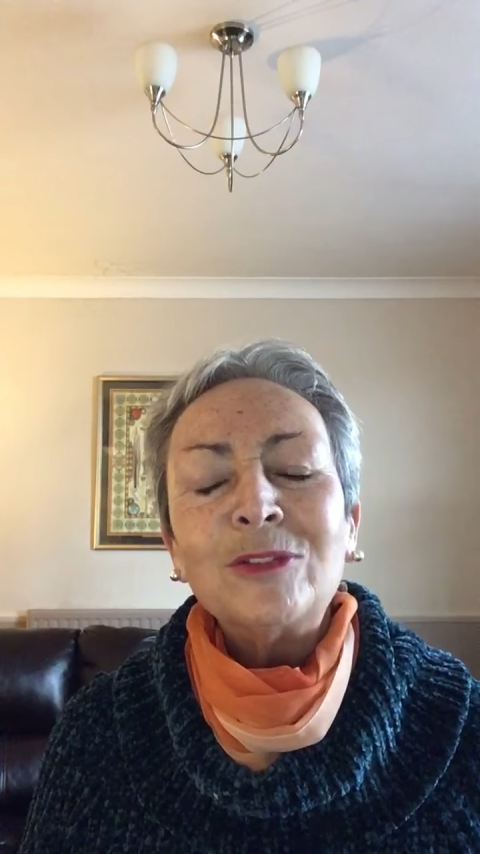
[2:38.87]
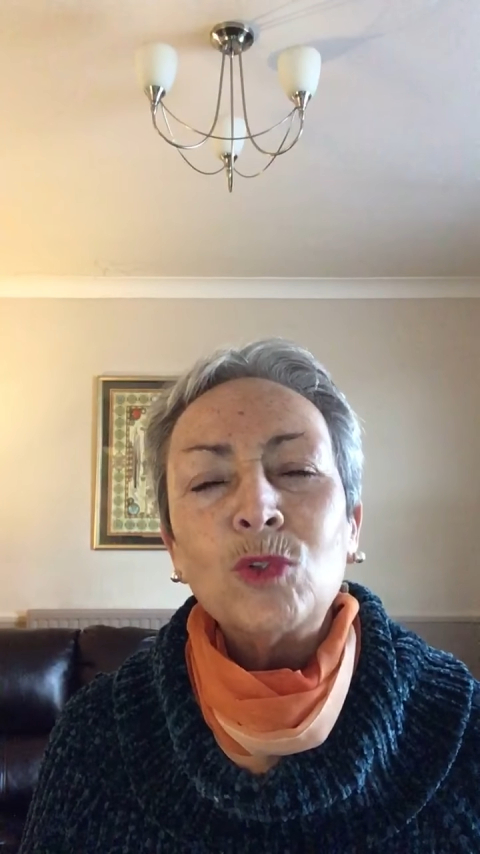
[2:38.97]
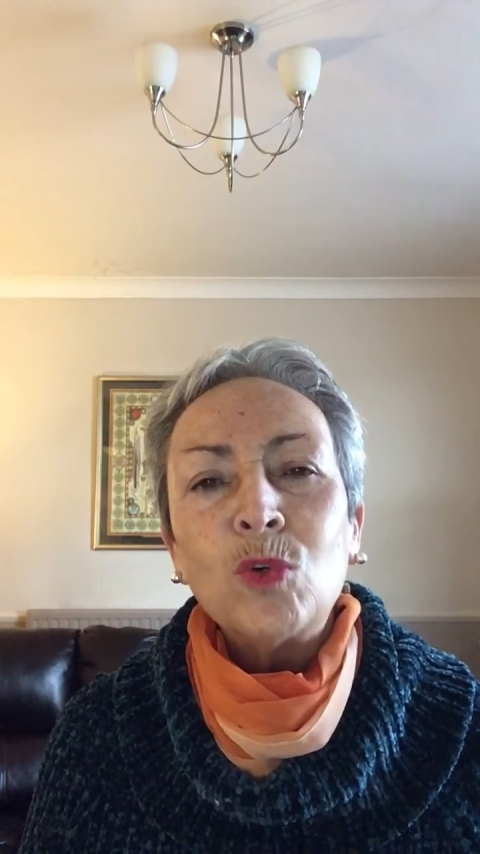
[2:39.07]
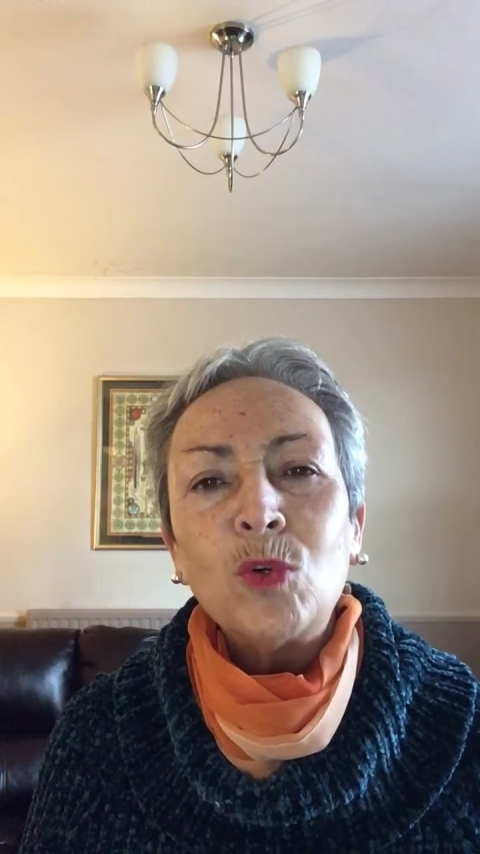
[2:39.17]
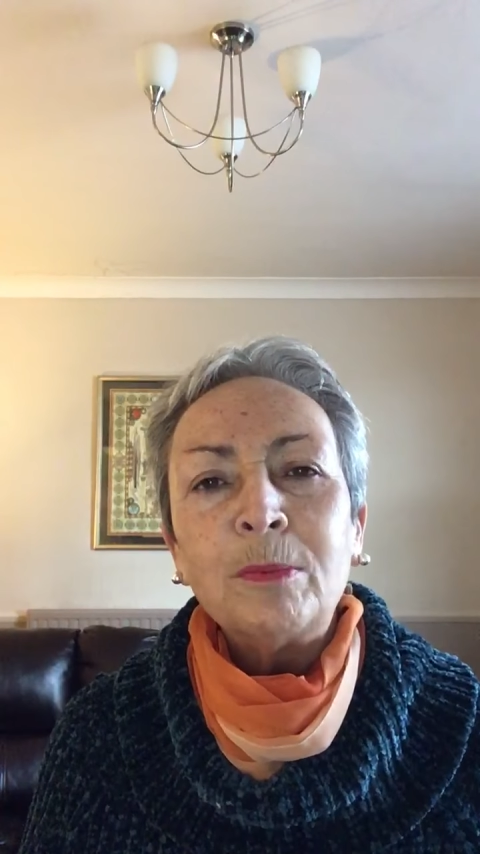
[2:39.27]

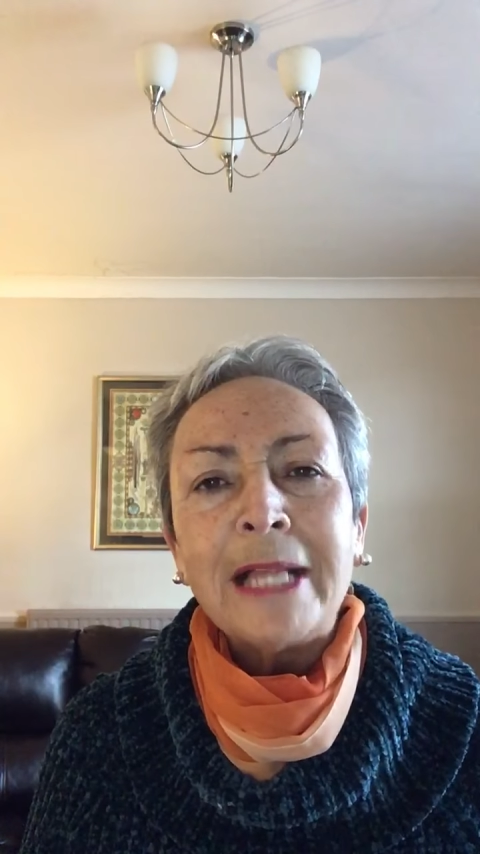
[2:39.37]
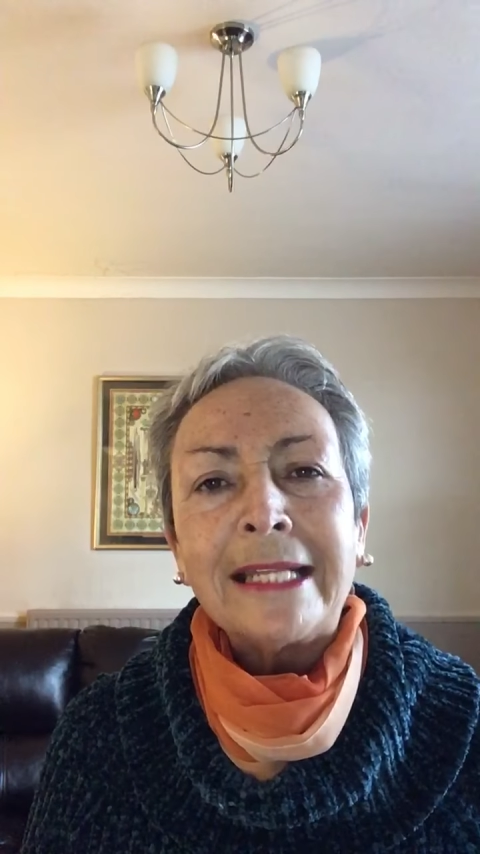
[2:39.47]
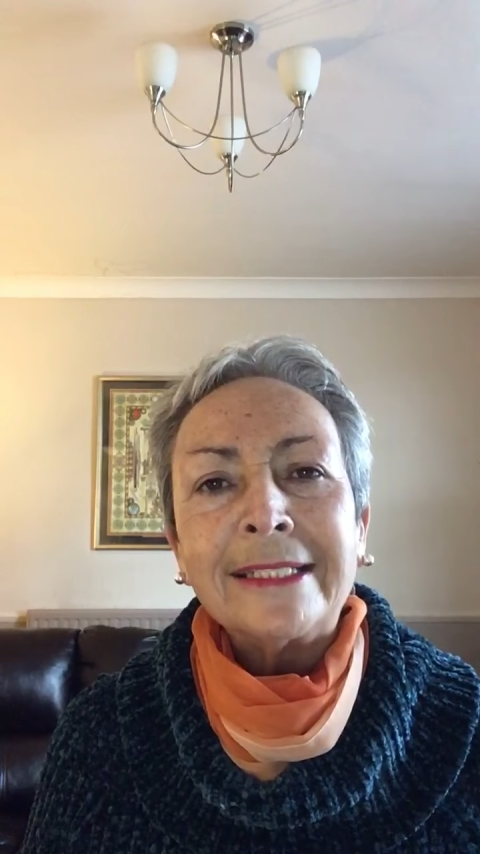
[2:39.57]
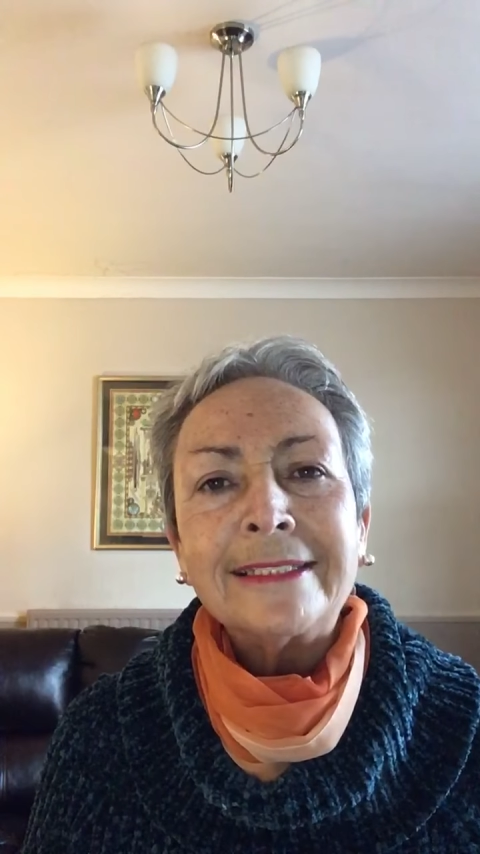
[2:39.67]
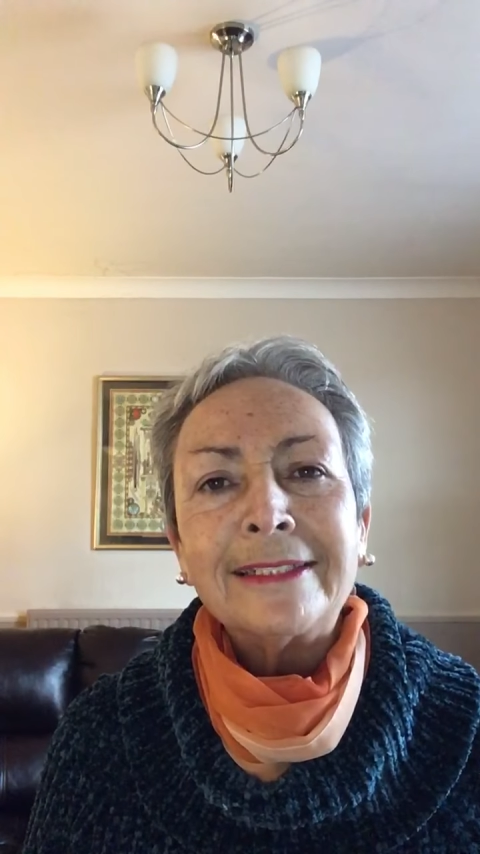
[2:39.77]

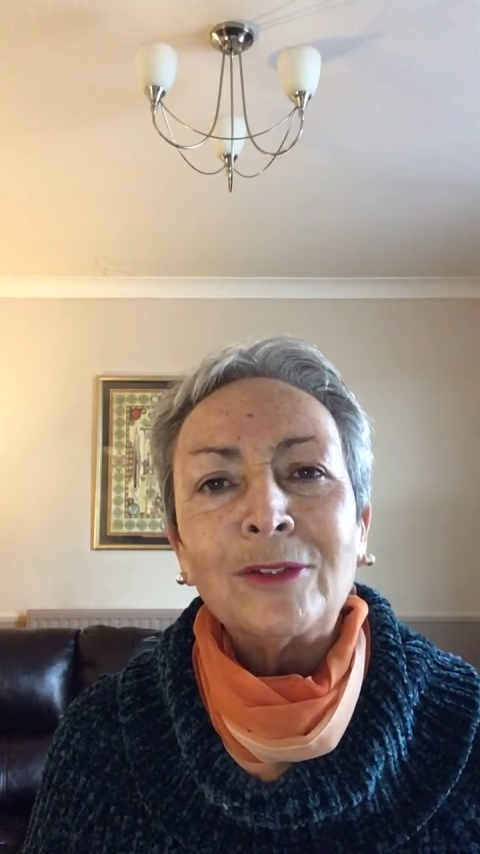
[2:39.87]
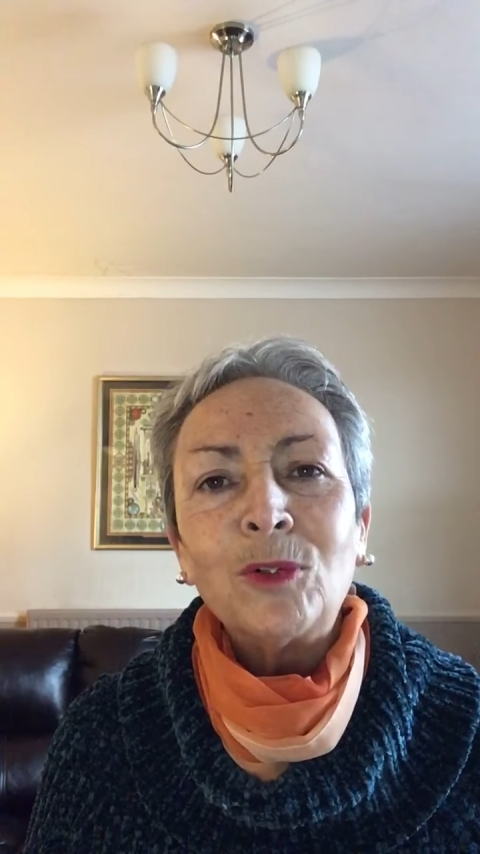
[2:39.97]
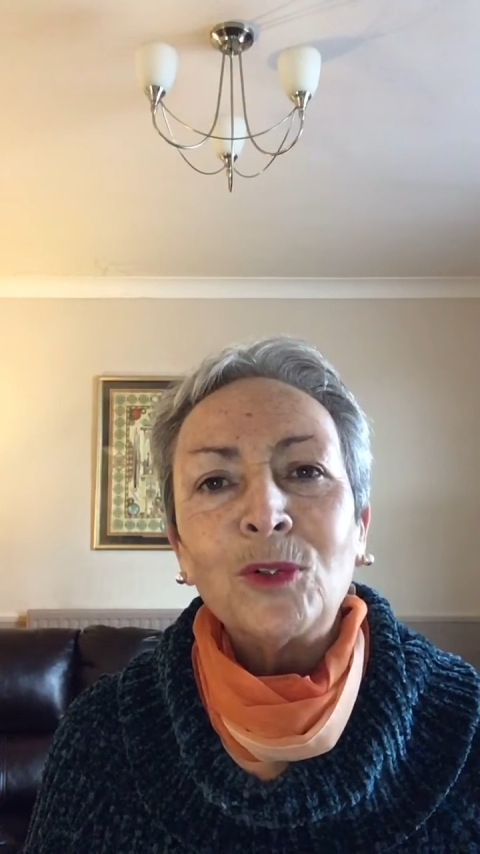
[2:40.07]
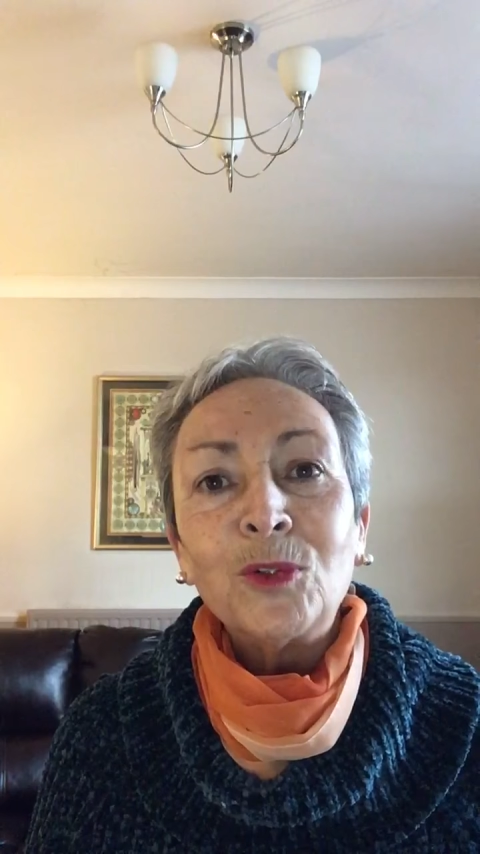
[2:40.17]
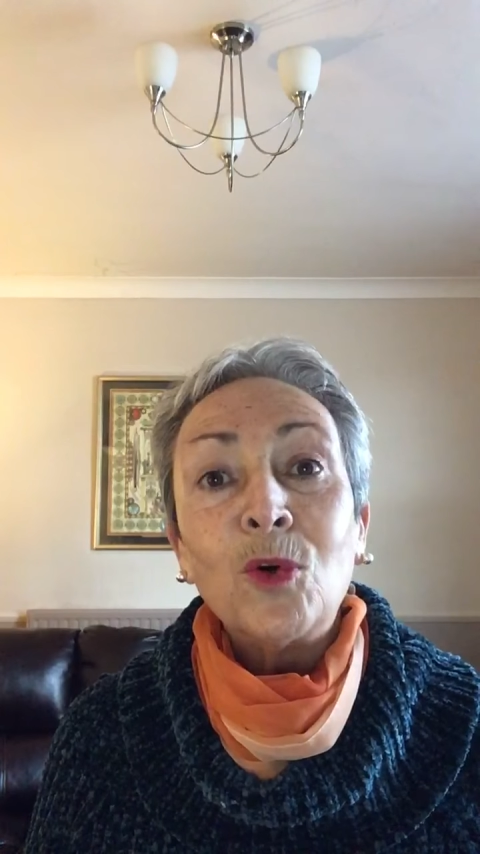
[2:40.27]
normality
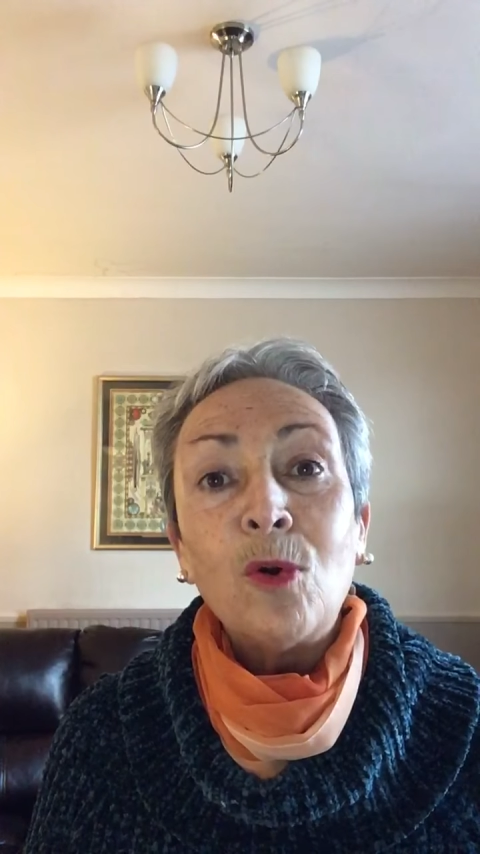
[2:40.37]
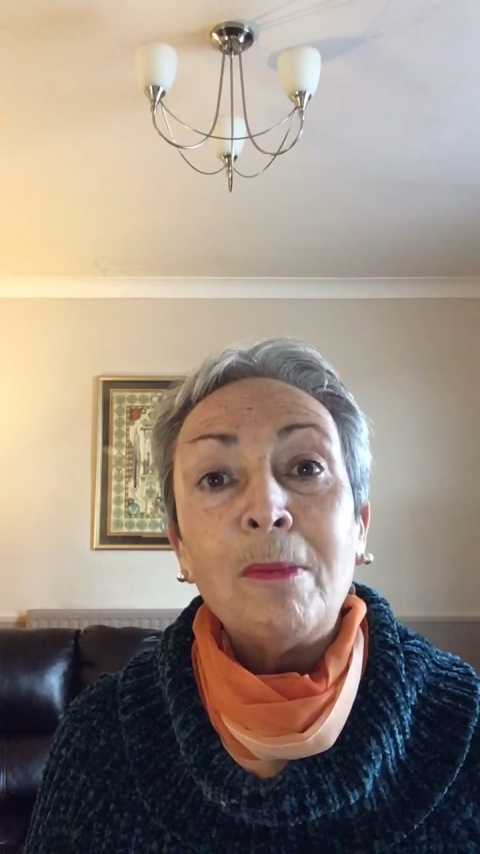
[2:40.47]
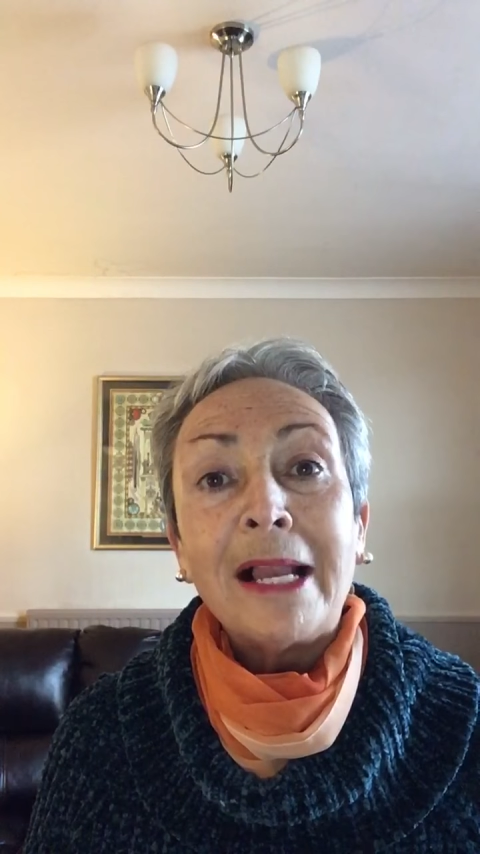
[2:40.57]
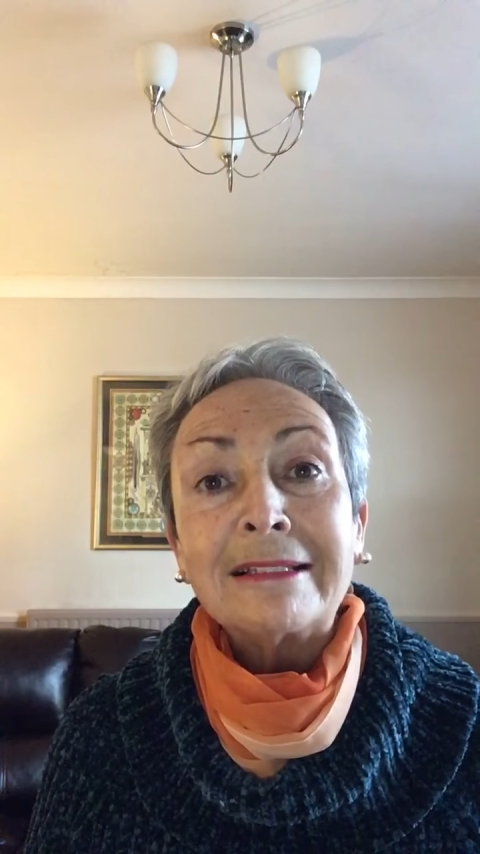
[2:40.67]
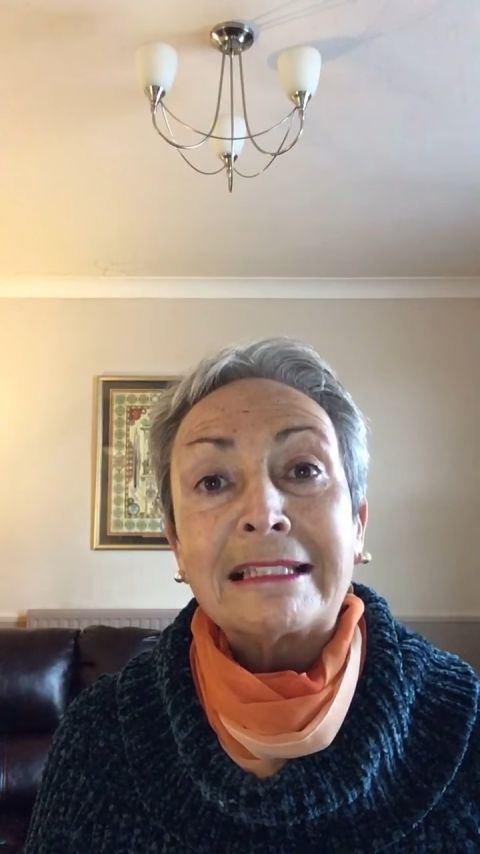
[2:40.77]
or
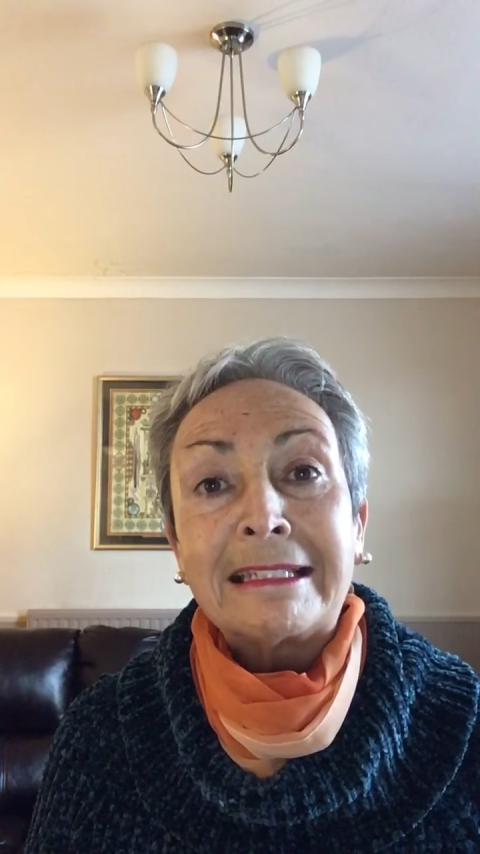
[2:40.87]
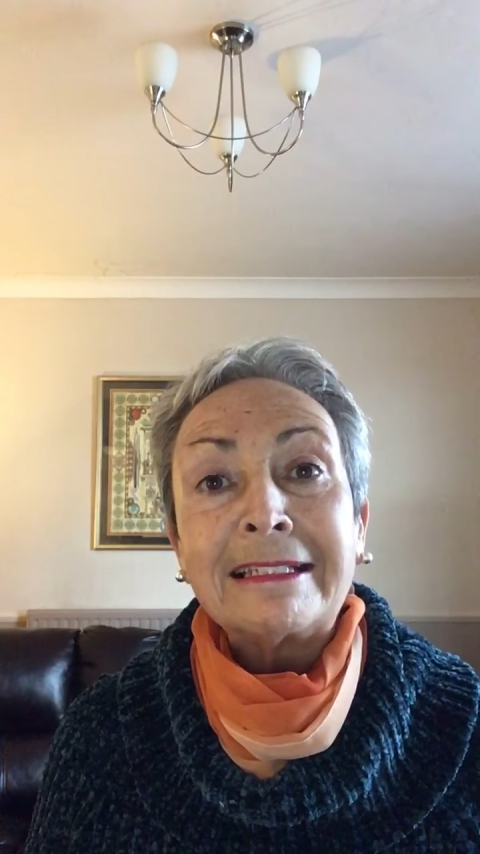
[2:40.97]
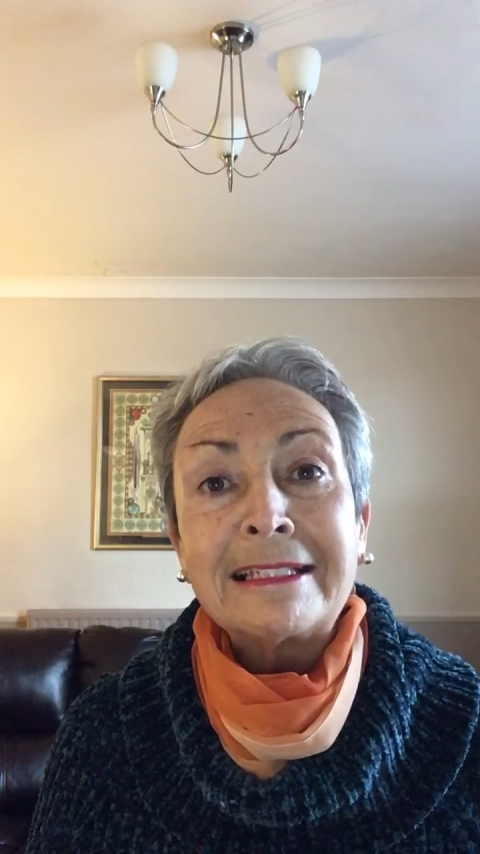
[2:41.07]
normalcy,